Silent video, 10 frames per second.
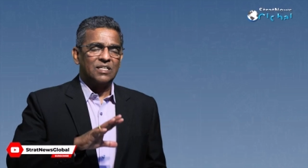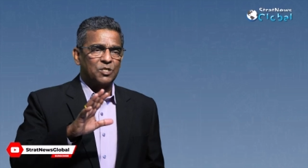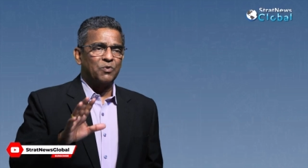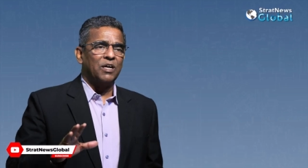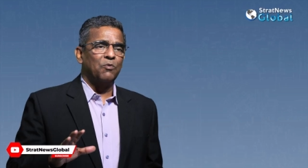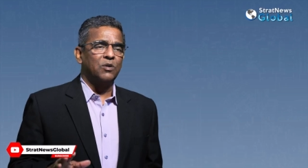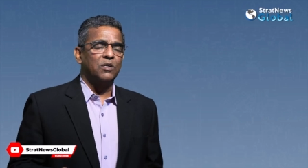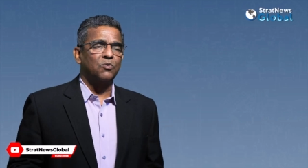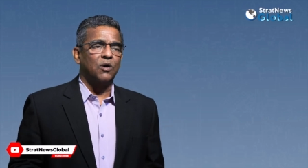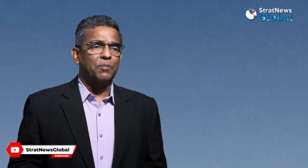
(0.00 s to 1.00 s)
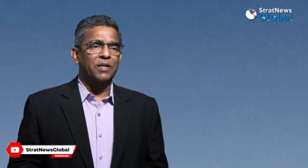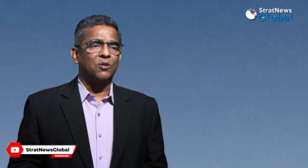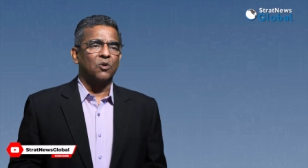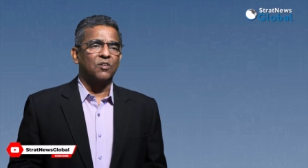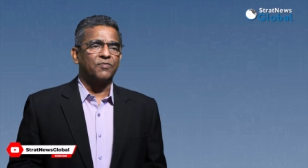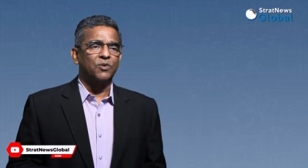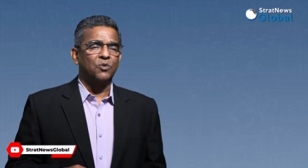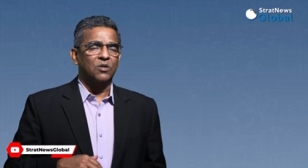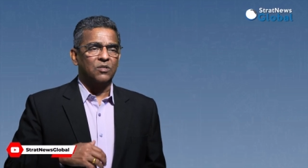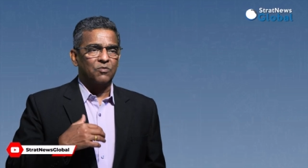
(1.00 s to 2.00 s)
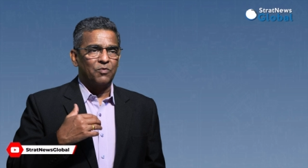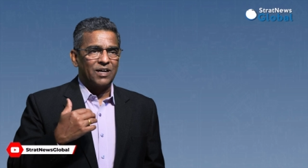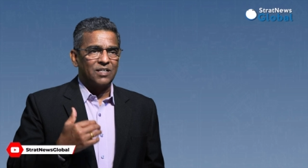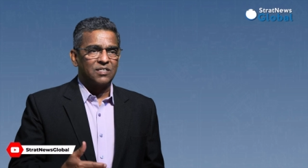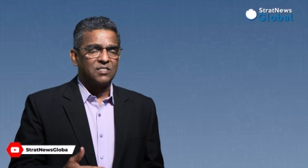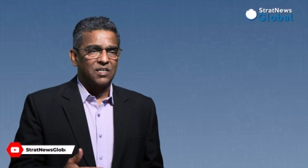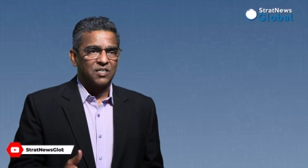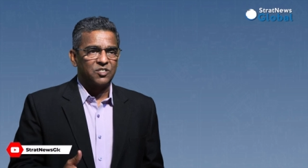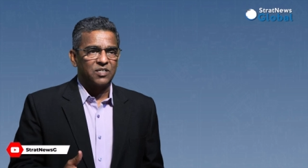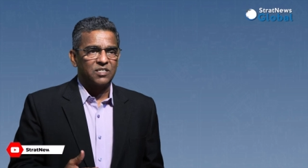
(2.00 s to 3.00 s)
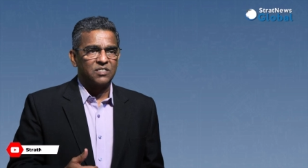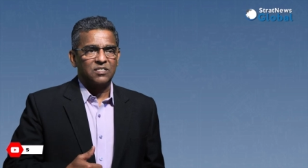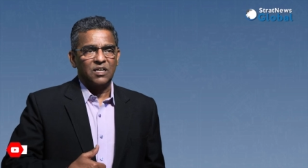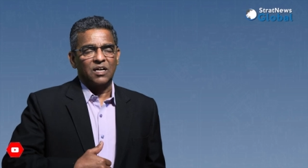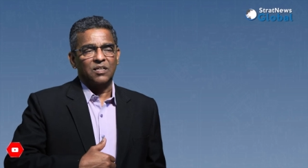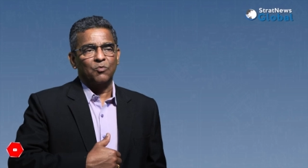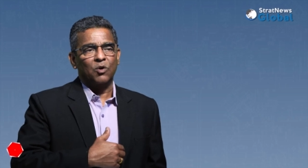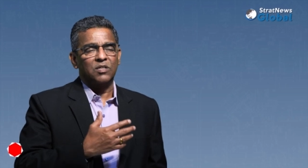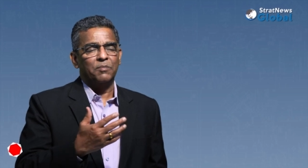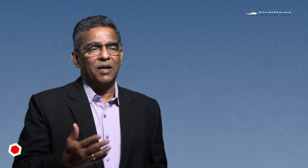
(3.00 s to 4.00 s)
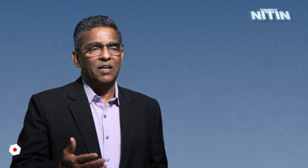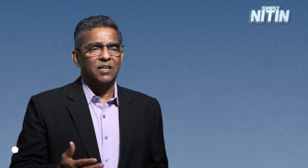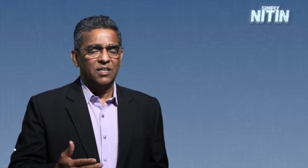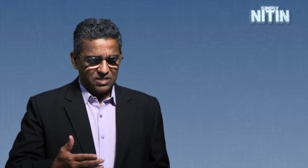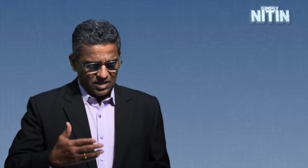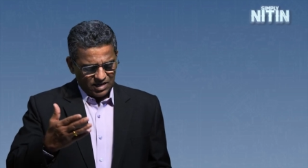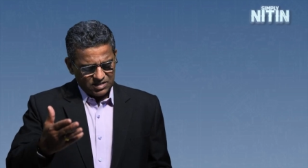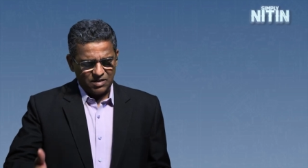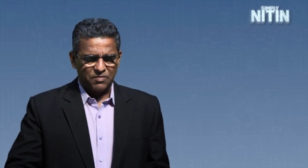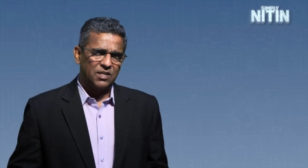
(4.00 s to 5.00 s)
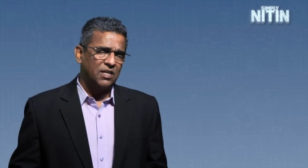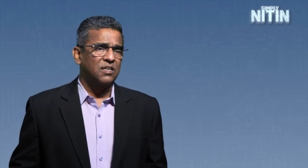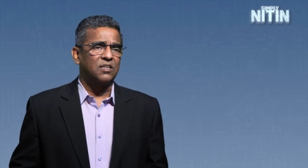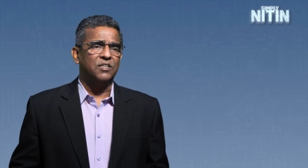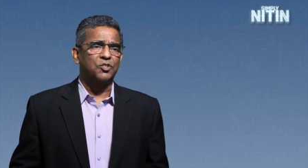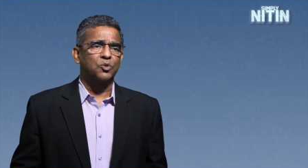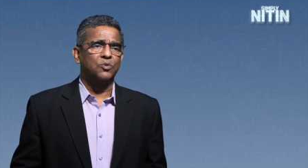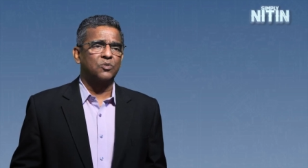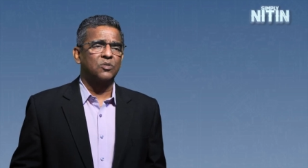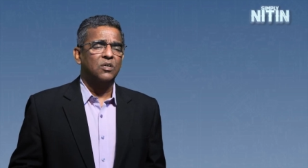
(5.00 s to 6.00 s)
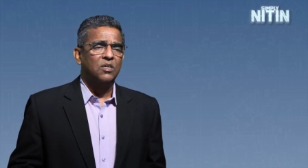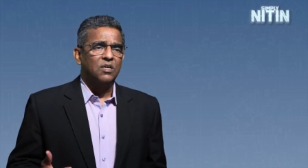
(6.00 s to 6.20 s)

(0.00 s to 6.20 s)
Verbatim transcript: That's why I wanted to update all of you on where the structure is and what the mandate is. There are several other issues